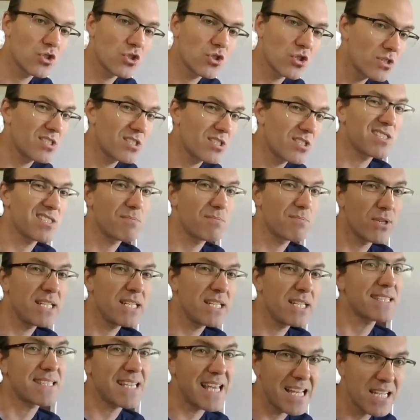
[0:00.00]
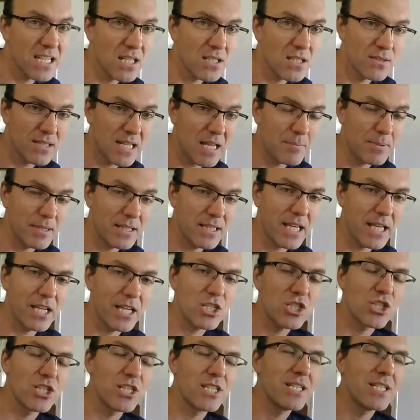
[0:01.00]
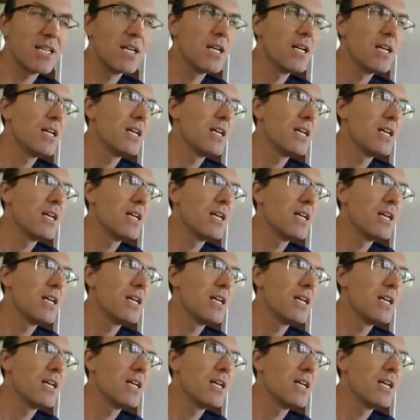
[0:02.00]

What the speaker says: So it's a pretty standalone application.